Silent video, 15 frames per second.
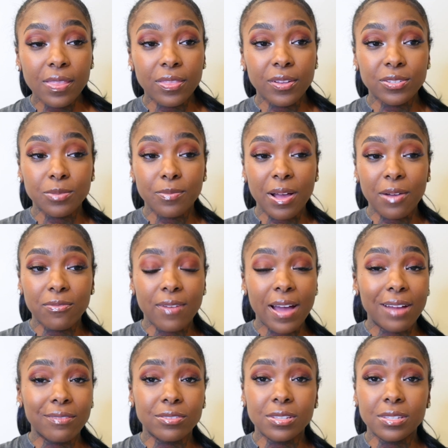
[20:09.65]
There's about
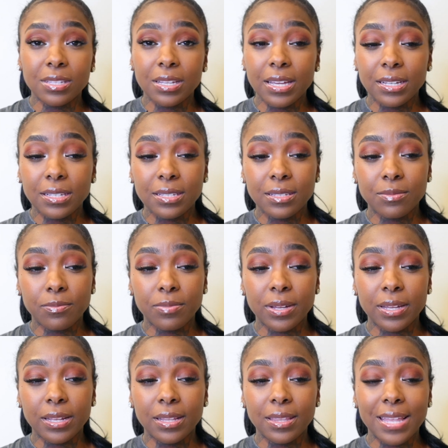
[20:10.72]
5 or 6,
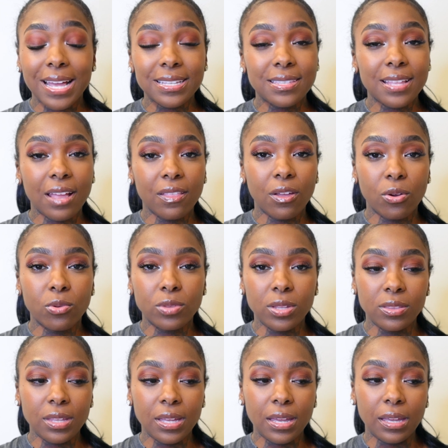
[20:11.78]
but that's not the
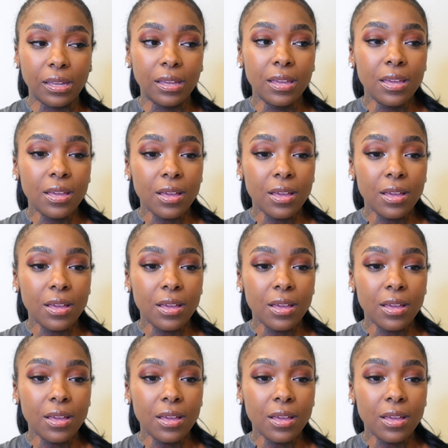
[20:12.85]
only thing.